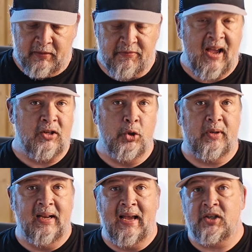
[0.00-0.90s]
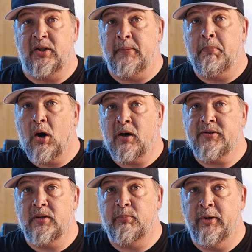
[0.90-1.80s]
in fact, you can actually
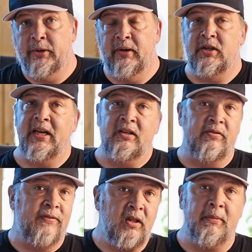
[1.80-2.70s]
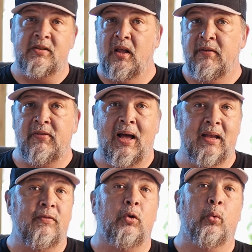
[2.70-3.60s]
pause the printer and change filaments on the fly
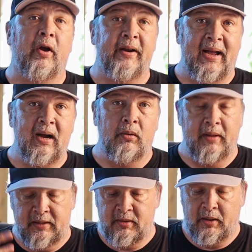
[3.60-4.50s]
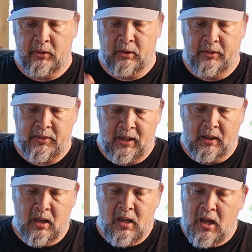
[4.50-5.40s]
if you run out. And that's another good thing.